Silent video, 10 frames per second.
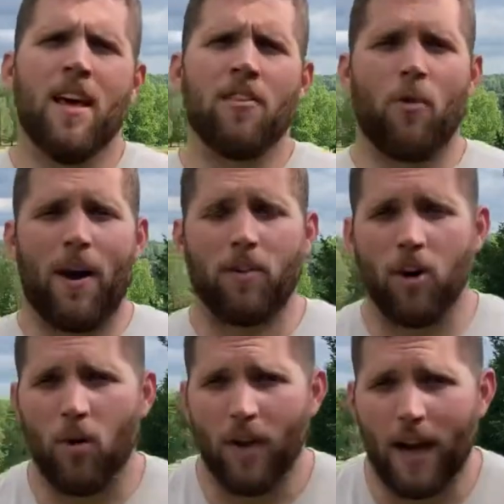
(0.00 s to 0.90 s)
So I don't
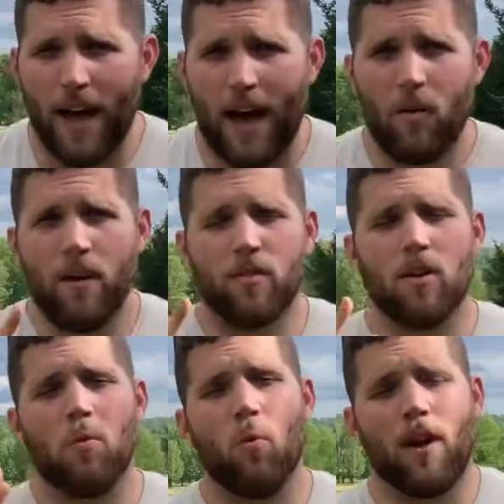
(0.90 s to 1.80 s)
know.
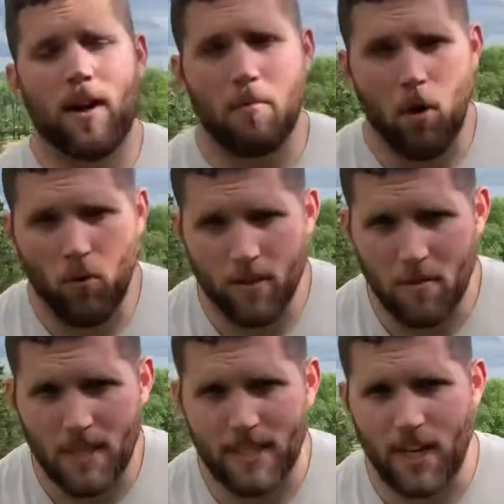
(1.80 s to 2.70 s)
However, what I'm
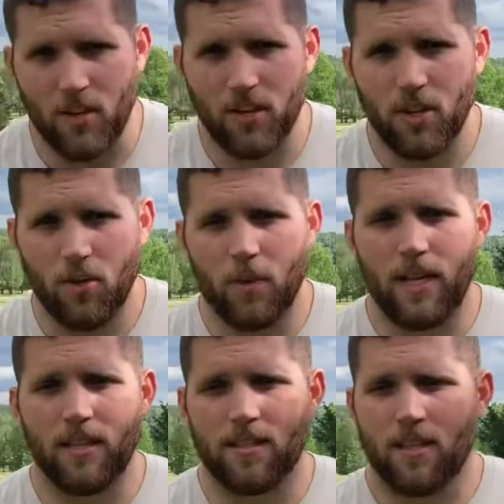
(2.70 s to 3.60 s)
ultimately telling you
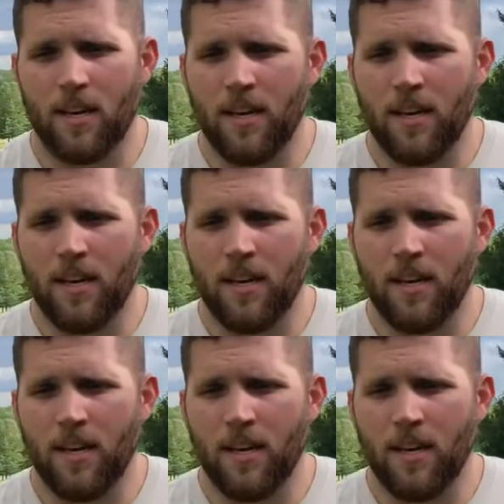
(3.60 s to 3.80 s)
is